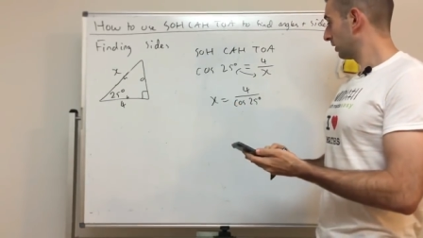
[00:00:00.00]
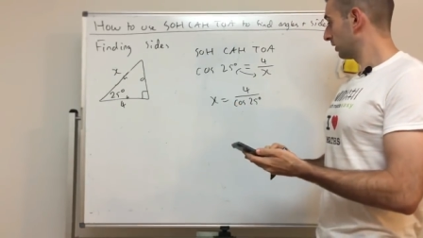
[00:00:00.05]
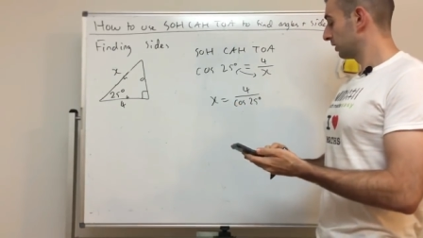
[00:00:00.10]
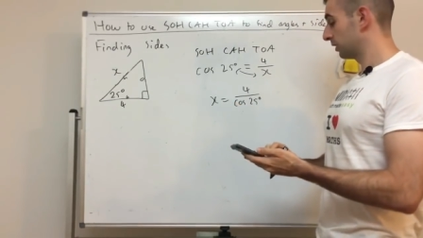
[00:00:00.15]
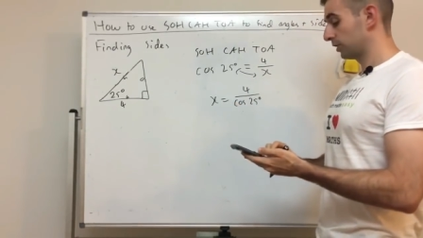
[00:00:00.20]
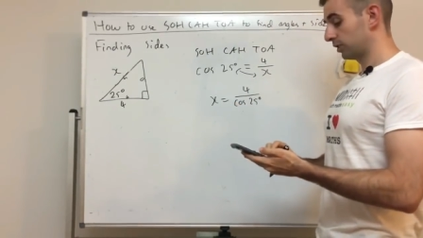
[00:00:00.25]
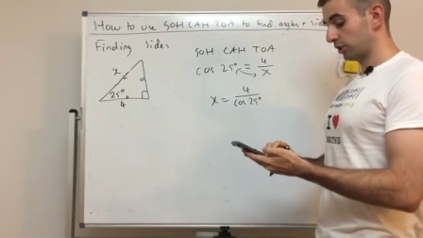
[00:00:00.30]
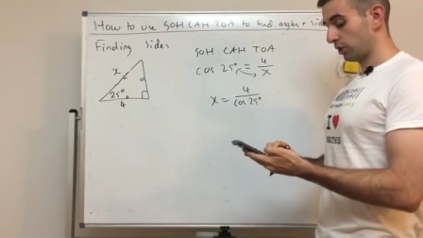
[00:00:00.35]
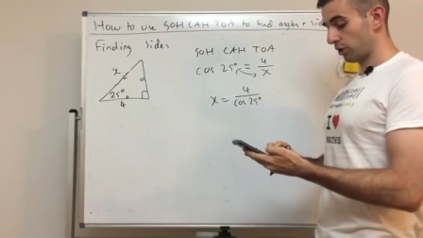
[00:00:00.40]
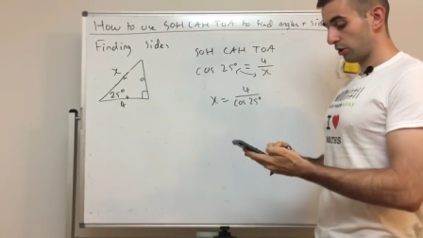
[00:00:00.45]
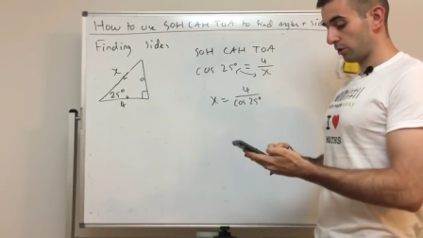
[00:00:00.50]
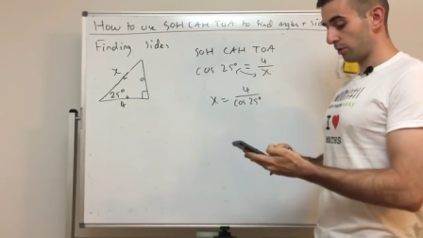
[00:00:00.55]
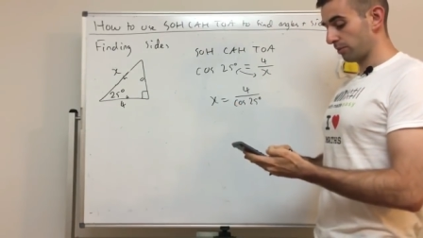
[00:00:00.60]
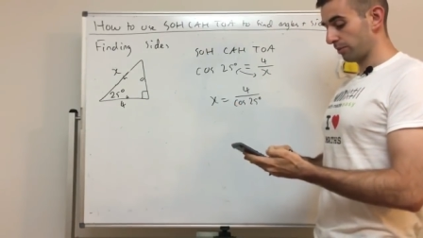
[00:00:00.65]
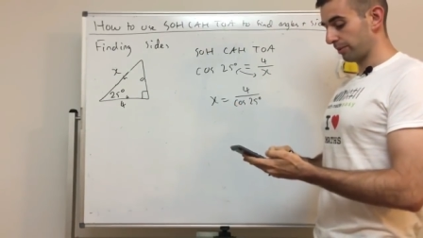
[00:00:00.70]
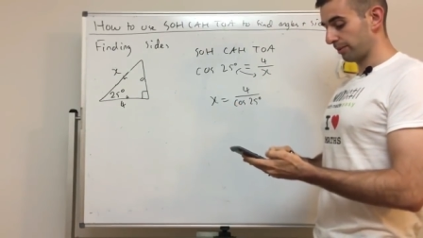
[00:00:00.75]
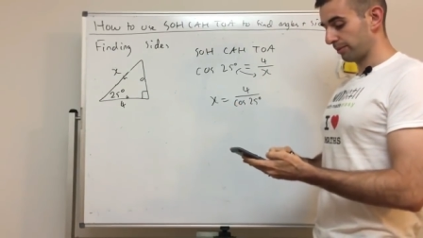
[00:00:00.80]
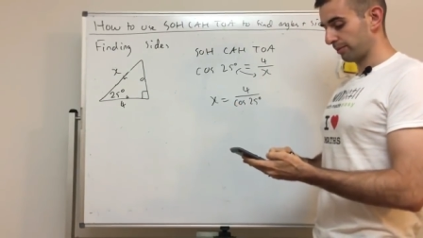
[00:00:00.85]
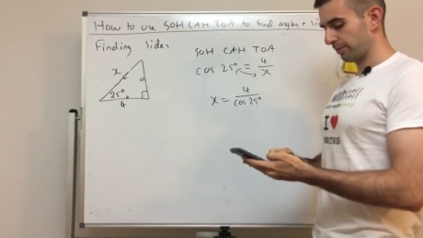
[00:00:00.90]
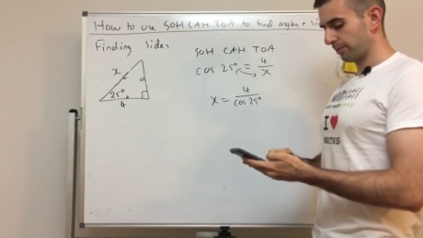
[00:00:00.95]

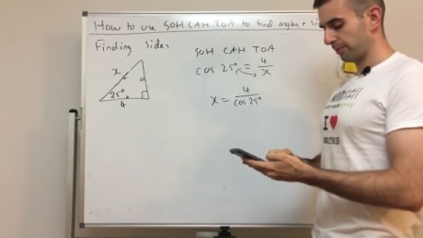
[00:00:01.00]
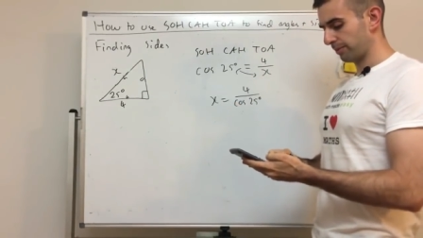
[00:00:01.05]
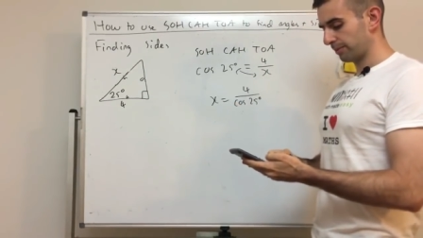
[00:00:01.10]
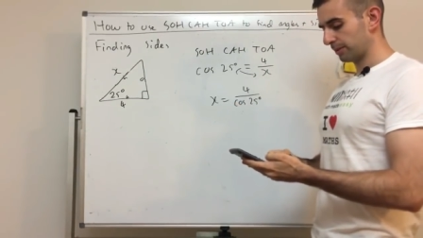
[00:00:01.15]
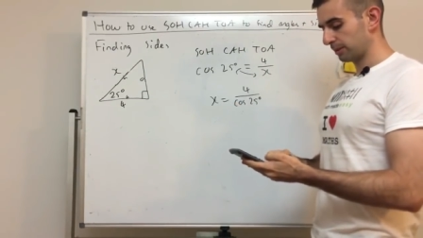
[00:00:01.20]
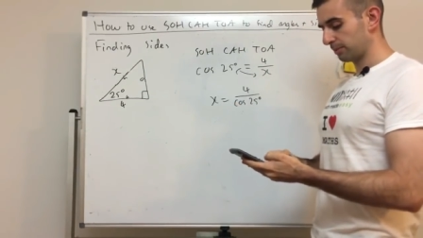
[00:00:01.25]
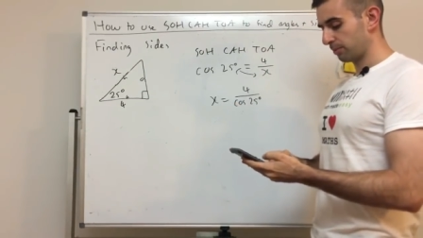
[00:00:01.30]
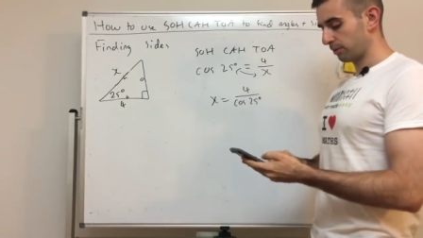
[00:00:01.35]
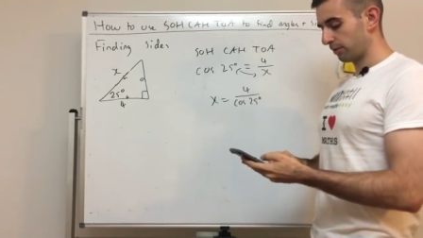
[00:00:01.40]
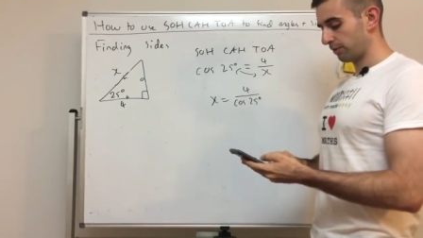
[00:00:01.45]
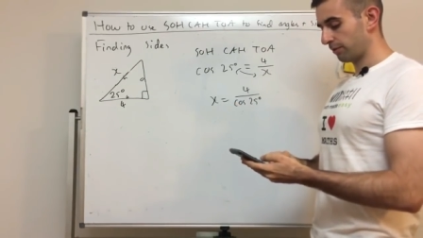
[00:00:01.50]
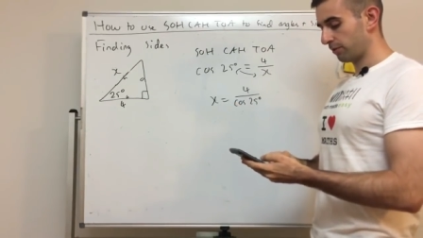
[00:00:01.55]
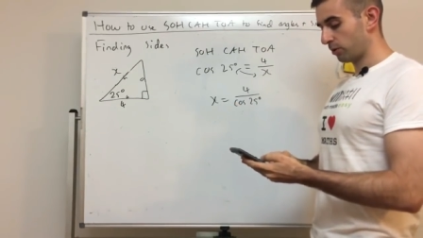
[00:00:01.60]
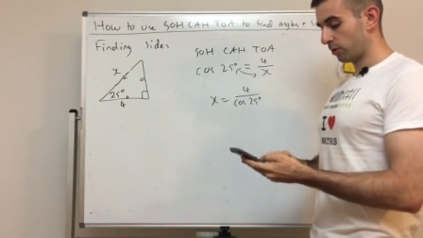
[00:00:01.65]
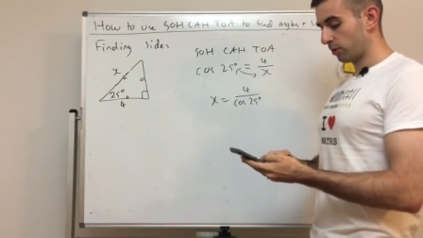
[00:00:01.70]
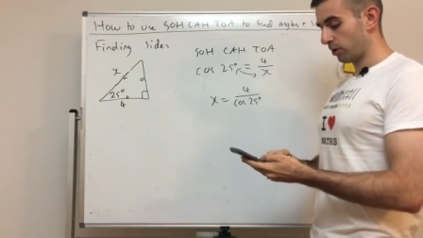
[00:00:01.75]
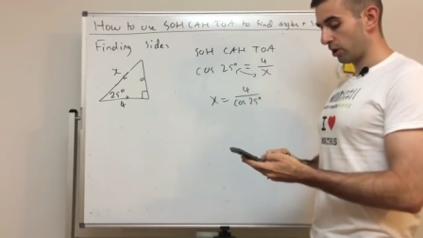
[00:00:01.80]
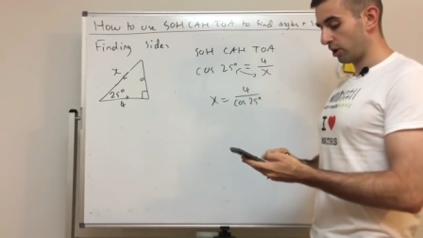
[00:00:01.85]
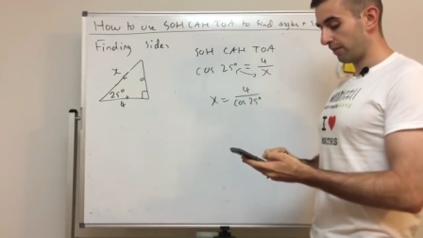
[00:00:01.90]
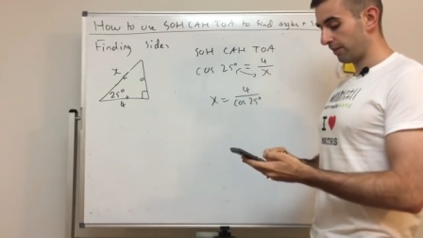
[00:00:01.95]
So we just put
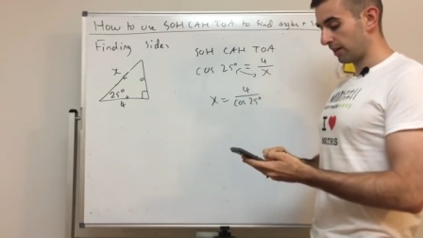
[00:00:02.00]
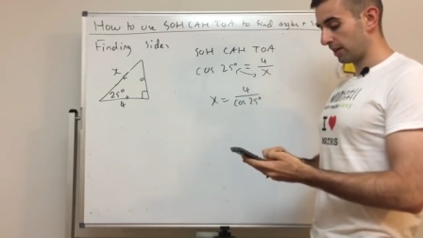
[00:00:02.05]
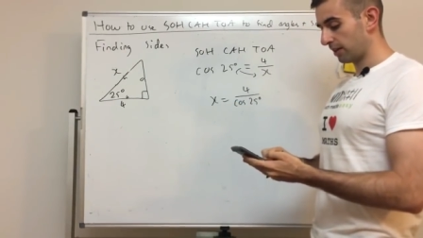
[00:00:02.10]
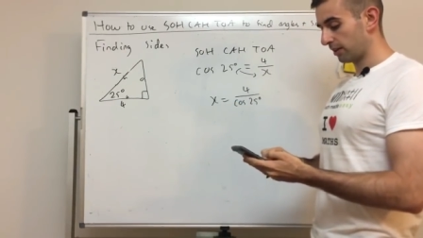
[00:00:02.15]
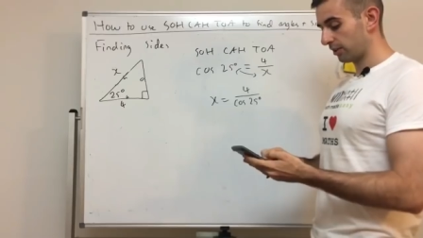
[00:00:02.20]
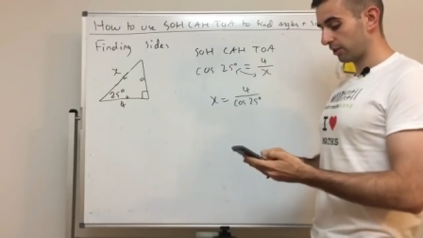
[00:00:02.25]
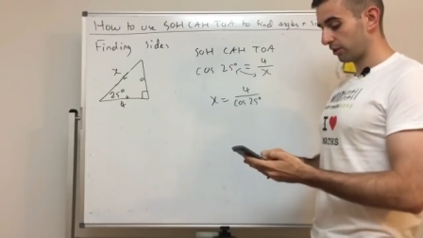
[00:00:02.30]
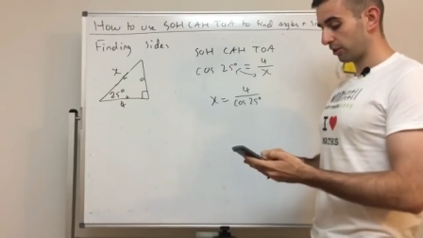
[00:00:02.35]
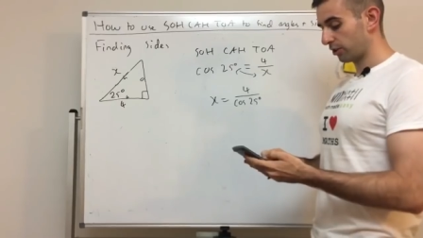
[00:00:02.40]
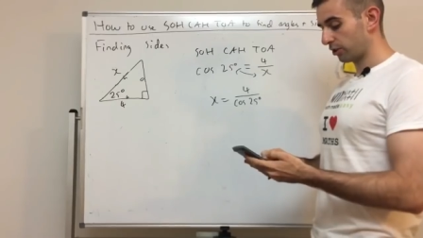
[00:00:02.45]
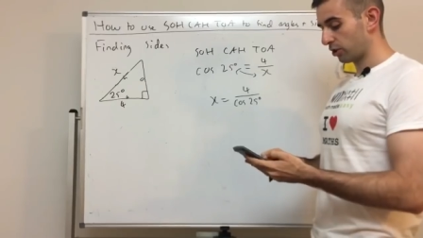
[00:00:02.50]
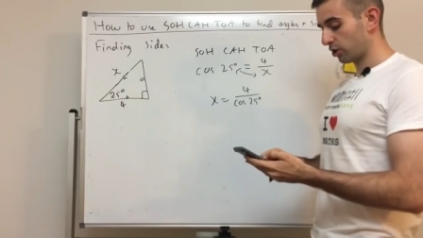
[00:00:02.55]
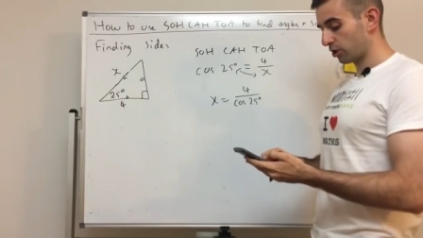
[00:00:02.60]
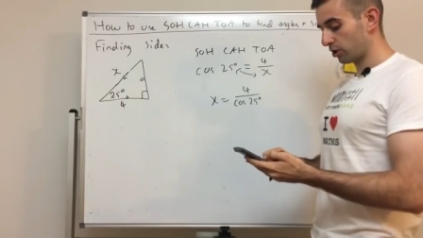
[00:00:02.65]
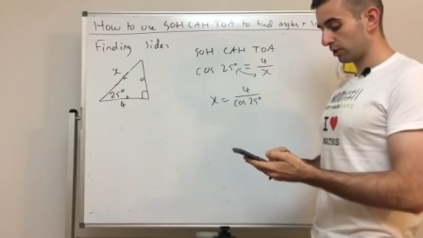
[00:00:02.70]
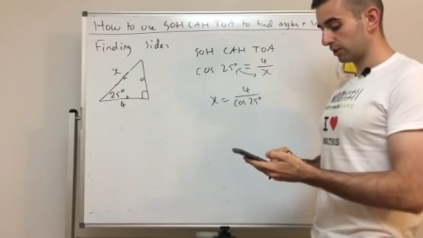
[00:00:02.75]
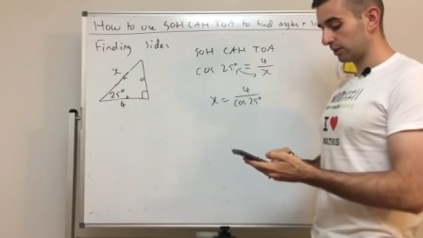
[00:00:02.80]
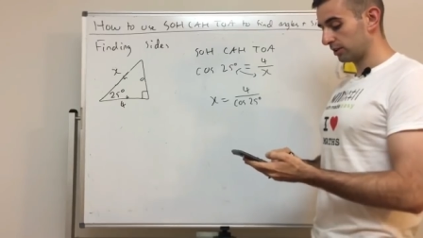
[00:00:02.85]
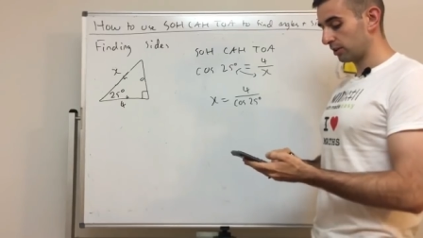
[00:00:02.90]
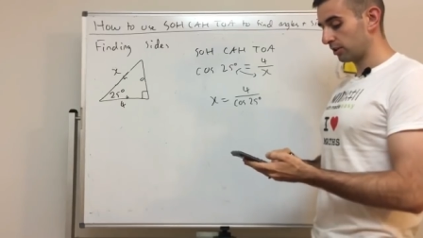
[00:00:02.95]
4 over
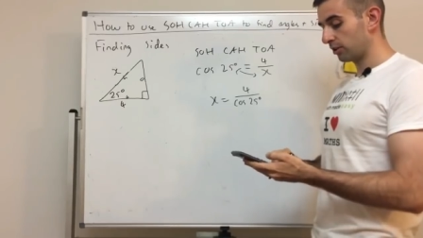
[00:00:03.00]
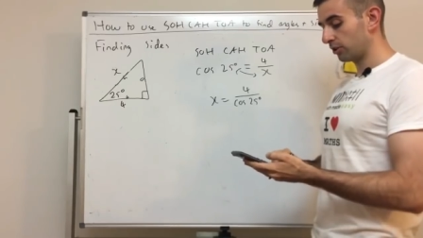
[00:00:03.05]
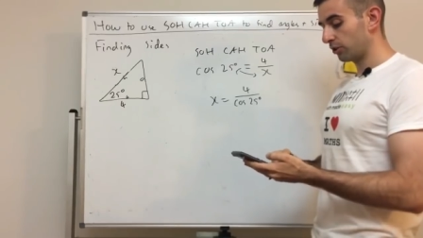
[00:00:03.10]
cos